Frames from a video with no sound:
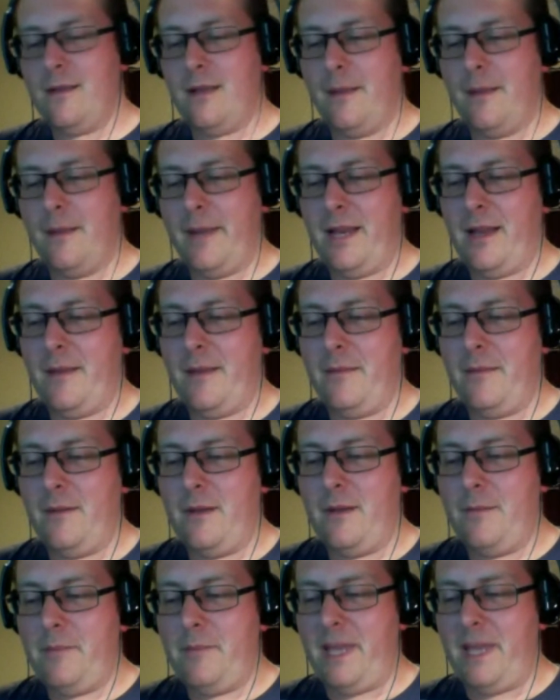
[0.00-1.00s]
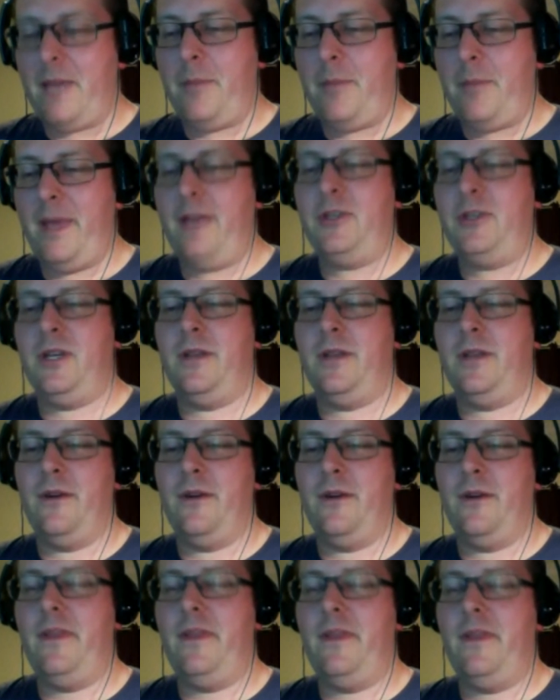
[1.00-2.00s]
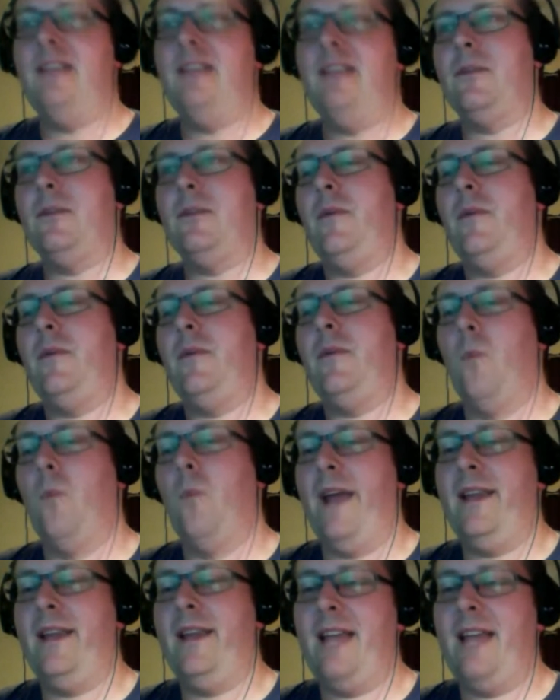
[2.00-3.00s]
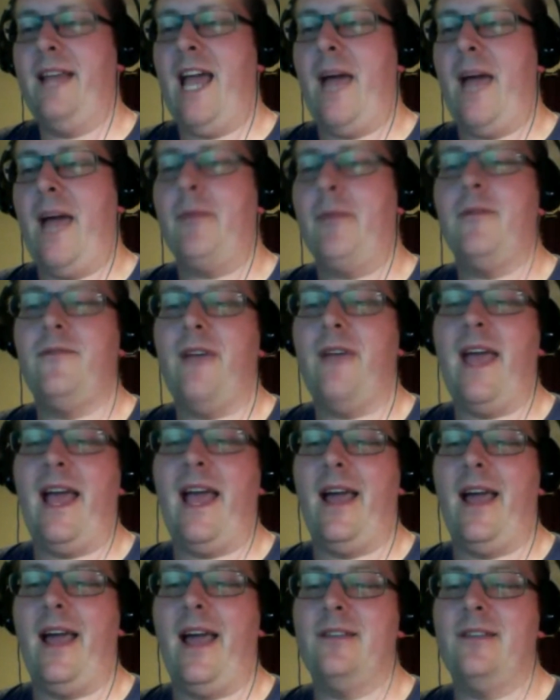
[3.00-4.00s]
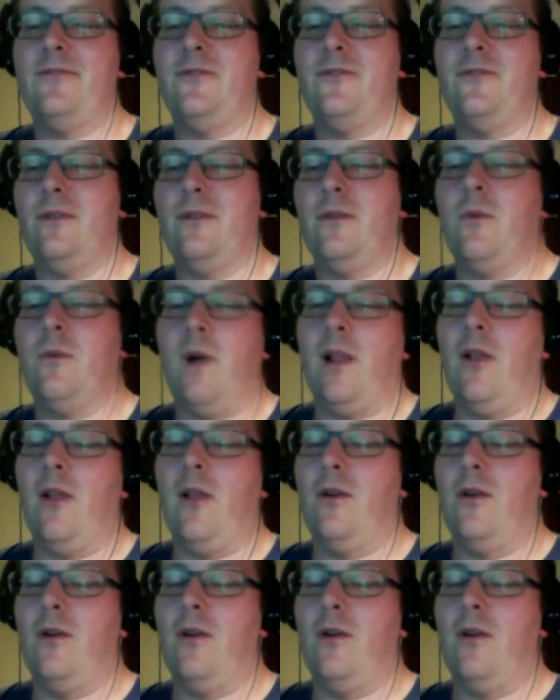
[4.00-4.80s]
I mean, bigger picture, there are things that we've been waiting to happen for Hangouts for quite a long